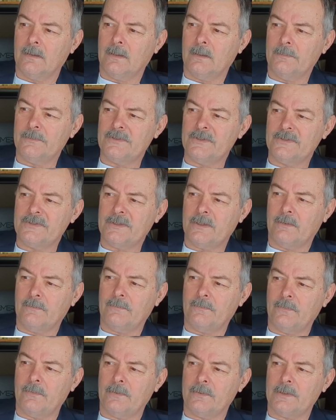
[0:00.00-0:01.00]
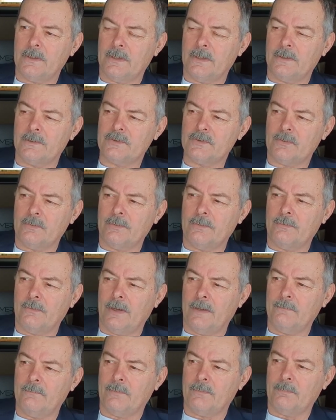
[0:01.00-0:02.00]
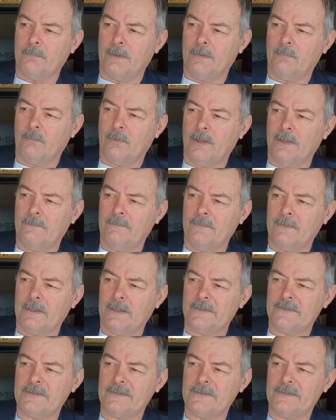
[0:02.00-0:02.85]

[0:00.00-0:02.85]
I was just out for a short drive with my wife and I